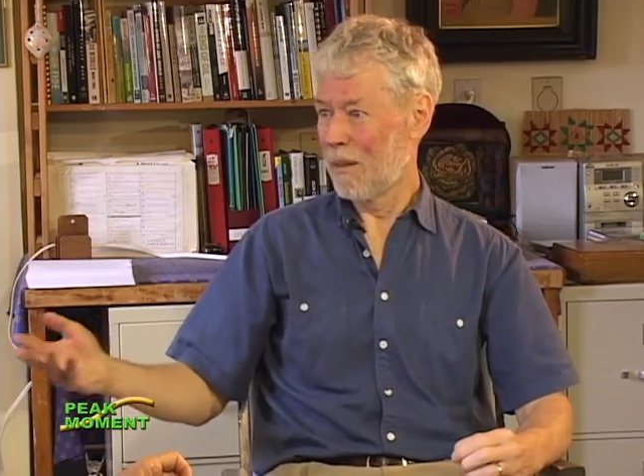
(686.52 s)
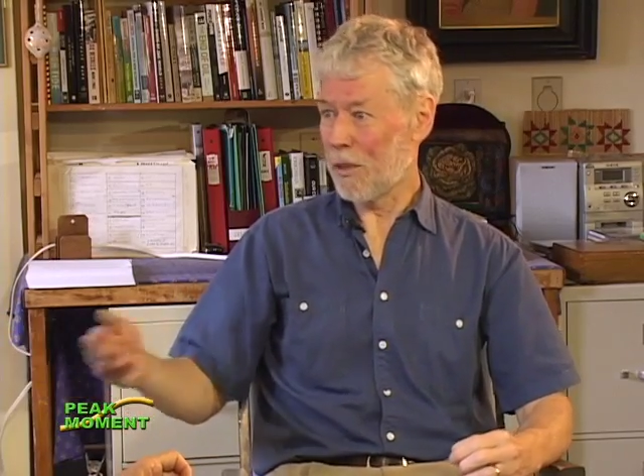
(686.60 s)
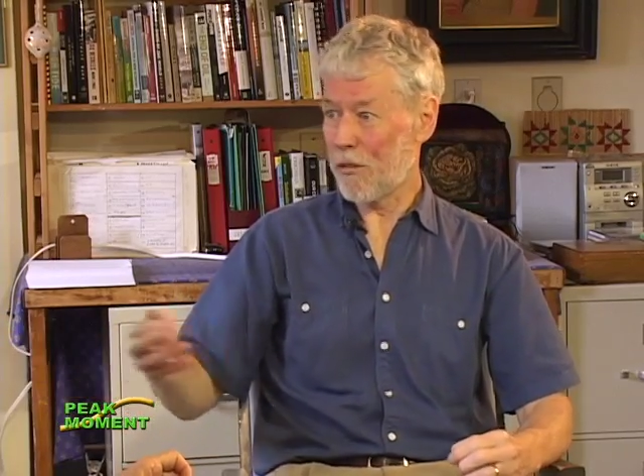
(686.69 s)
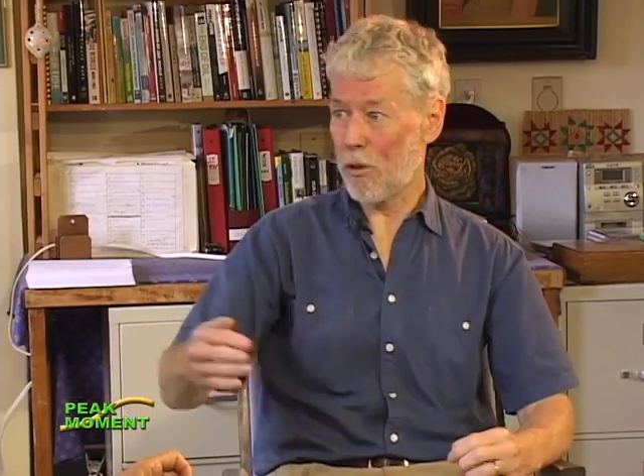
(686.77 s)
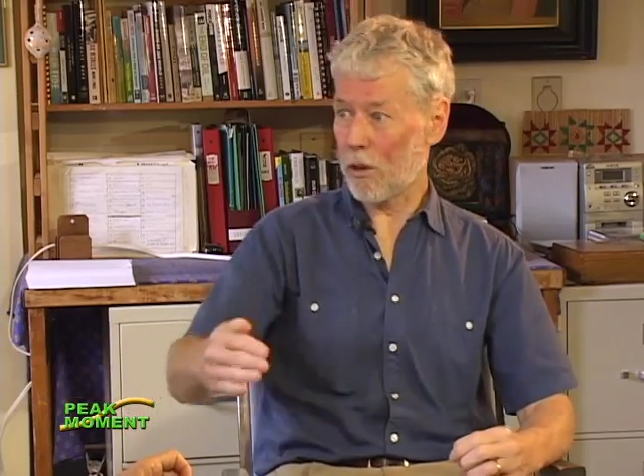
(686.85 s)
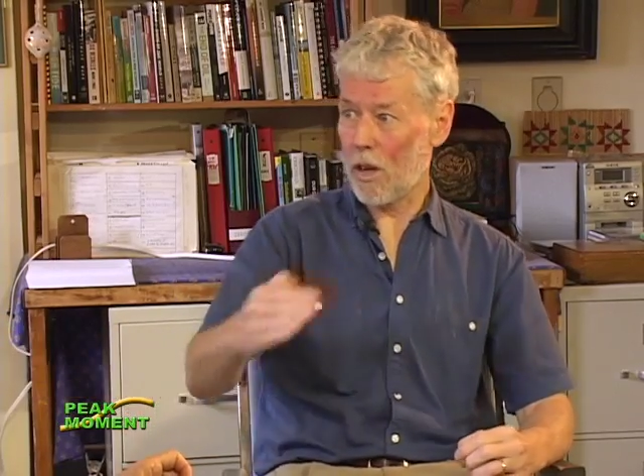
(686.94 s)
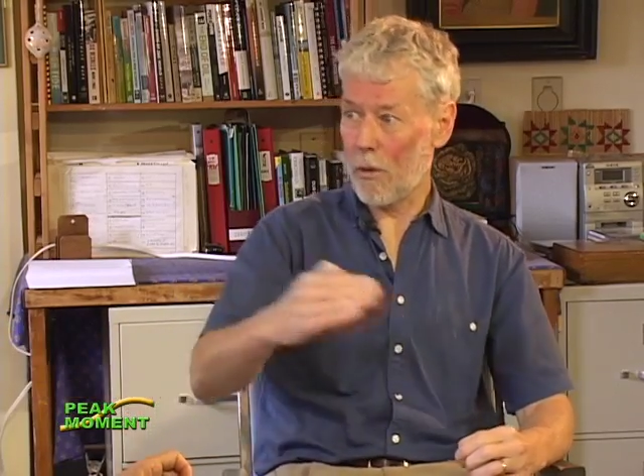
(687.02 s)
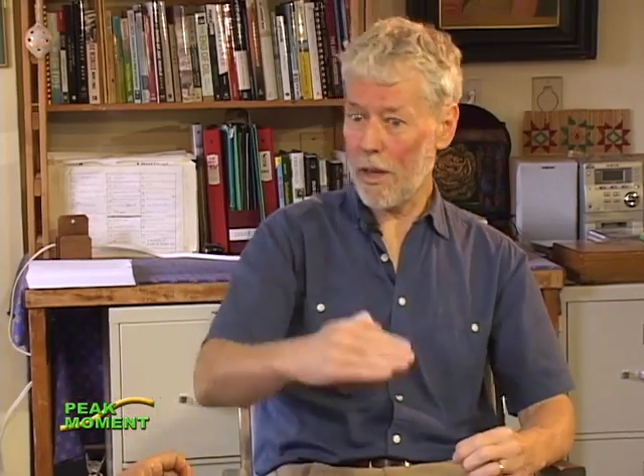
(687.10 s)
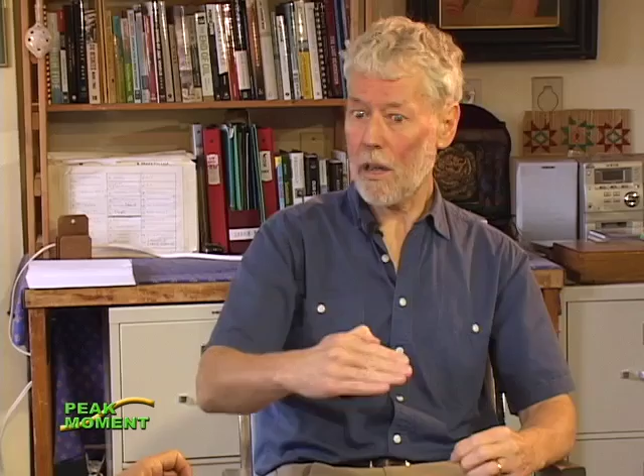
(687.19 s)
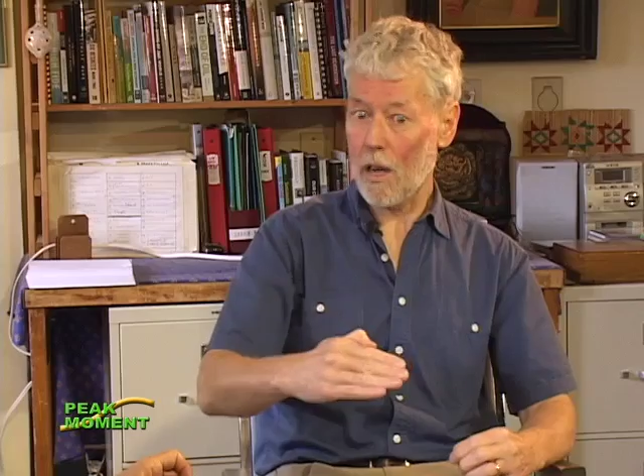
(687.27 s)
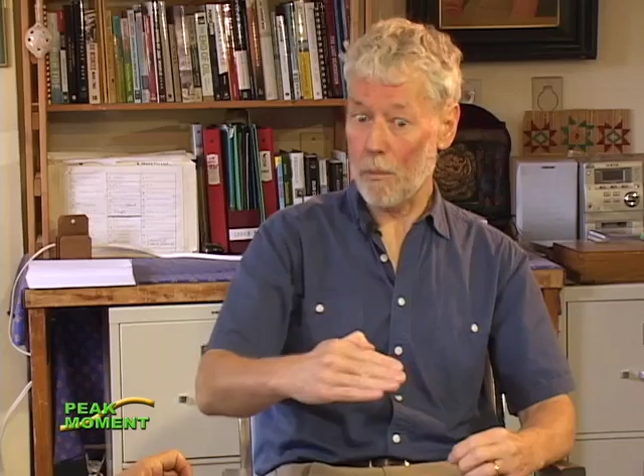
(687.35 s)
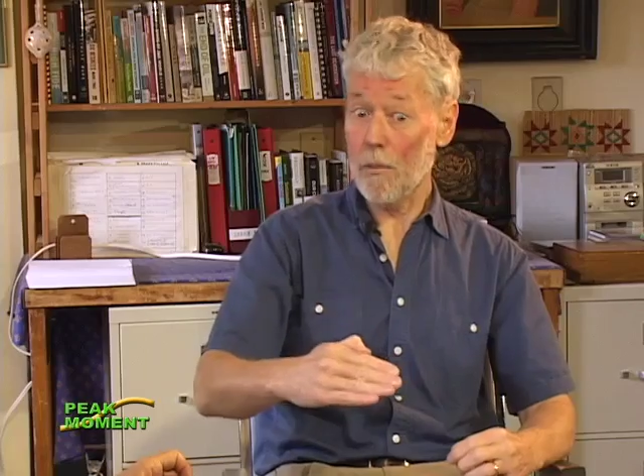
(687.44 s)
But if you're on low
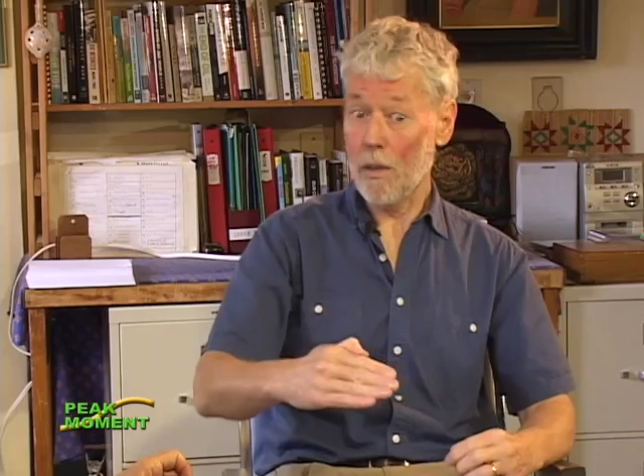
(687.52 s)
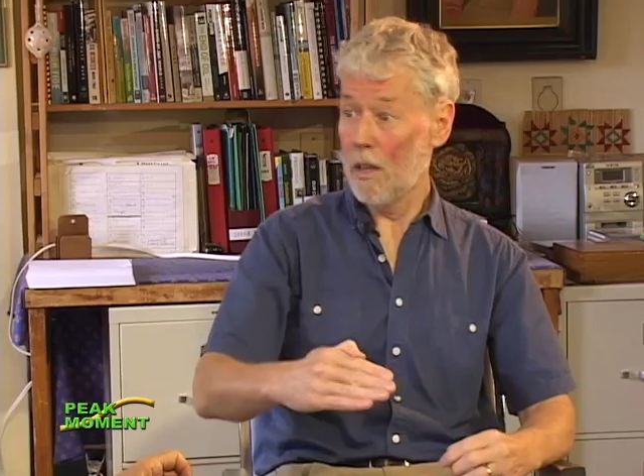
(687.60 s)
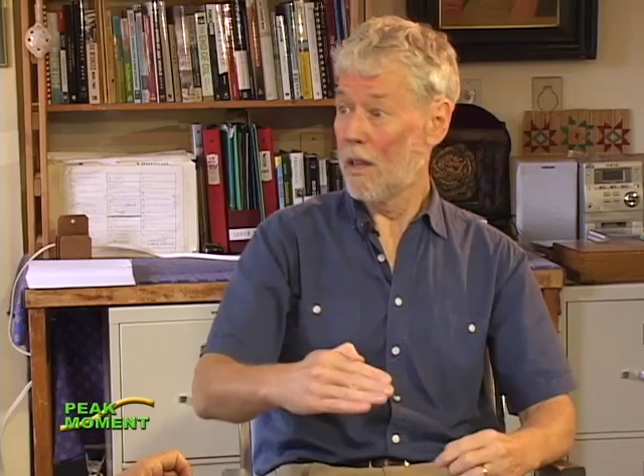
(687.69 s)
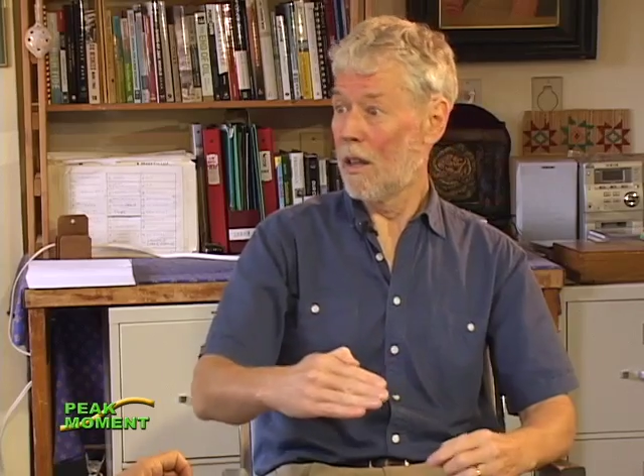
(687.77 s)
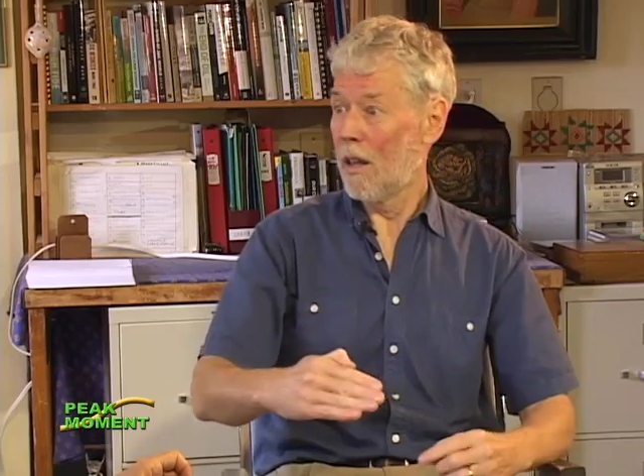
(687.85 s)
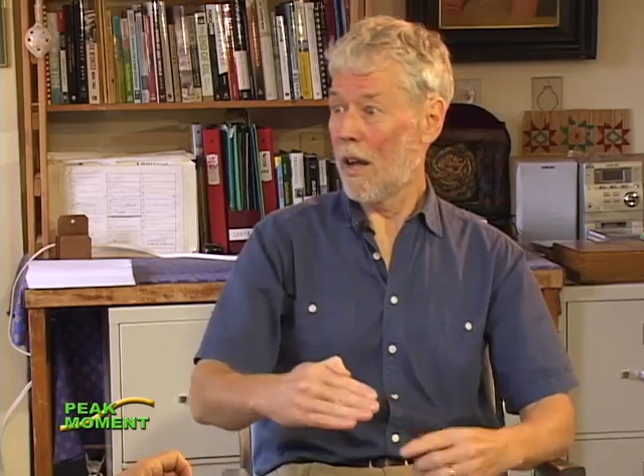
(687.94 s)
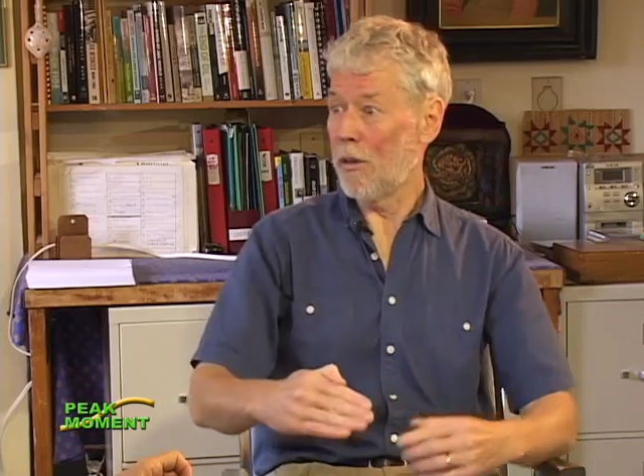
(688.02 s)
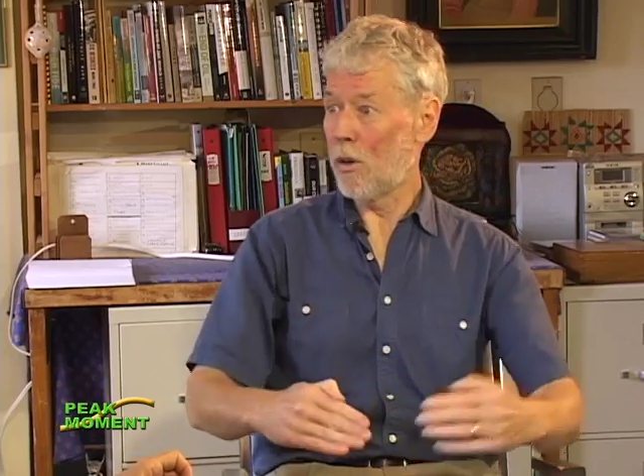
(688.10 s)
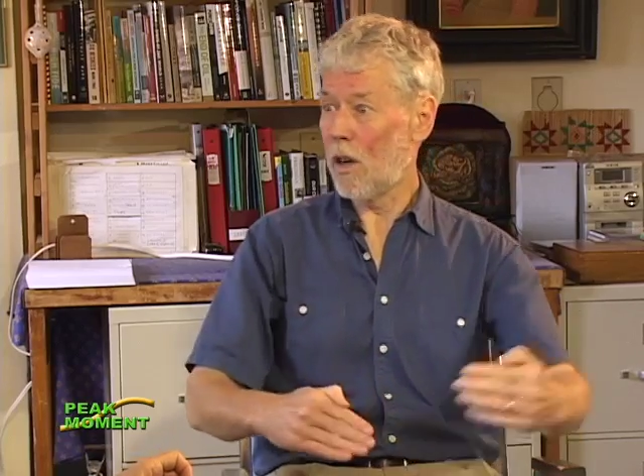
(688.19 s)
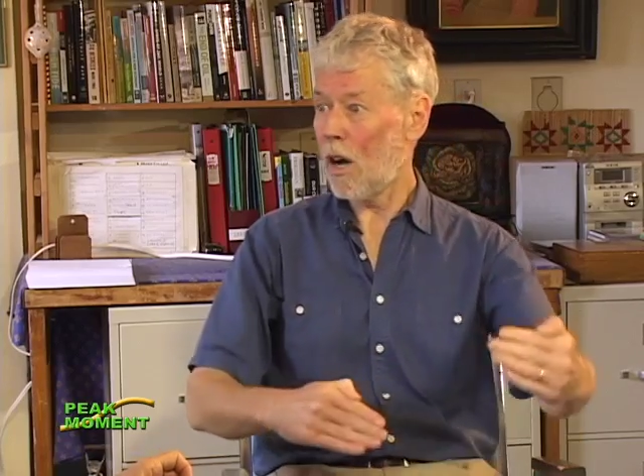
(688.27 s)
income and you You've...